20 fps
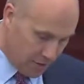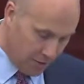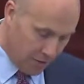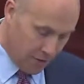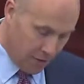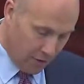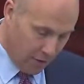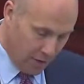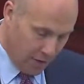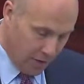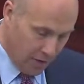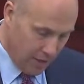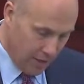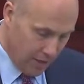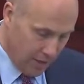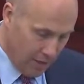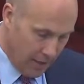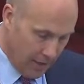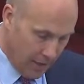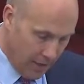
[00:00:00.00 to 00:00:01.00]
a very,
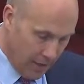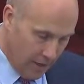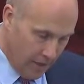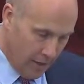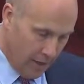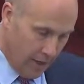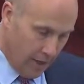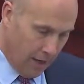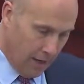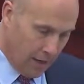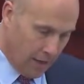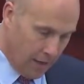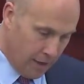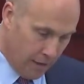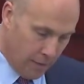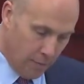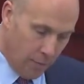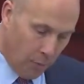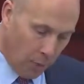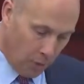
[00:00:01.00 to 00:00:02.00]
I
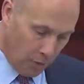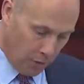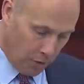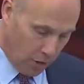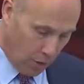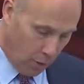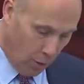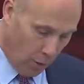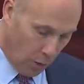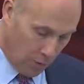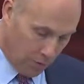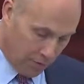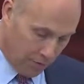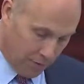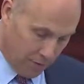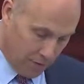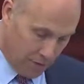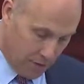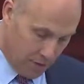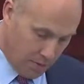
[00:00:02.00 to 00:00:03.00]
think, important quote
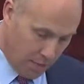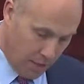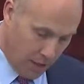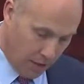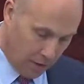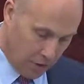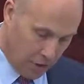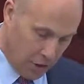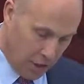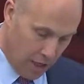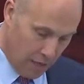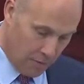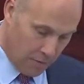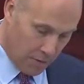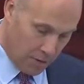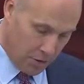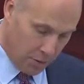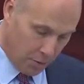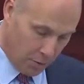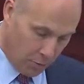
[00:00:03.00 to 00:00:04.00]
from Speaker
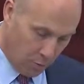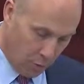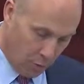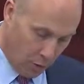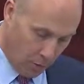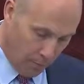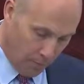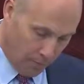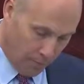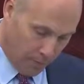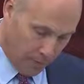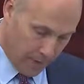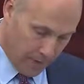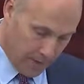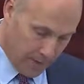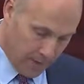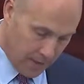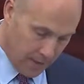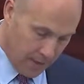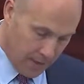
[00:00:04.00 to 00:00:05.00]
James Jerome.
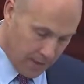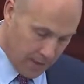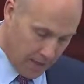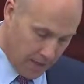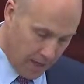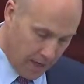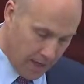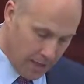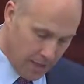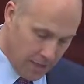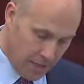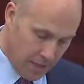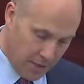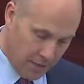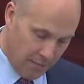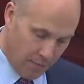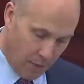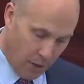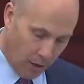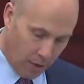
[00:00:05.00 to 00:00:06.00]
It says, "The essence
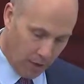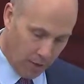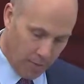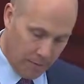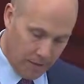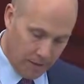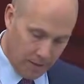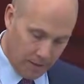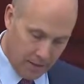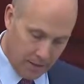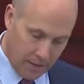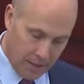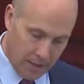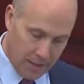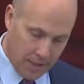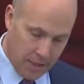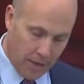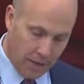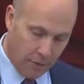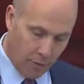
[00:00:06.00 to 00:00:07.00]
of Parliament
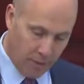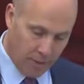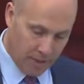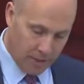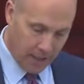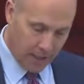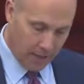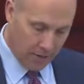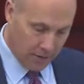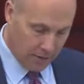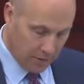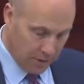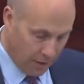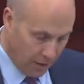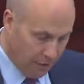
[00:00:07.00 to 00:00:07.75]
is government account."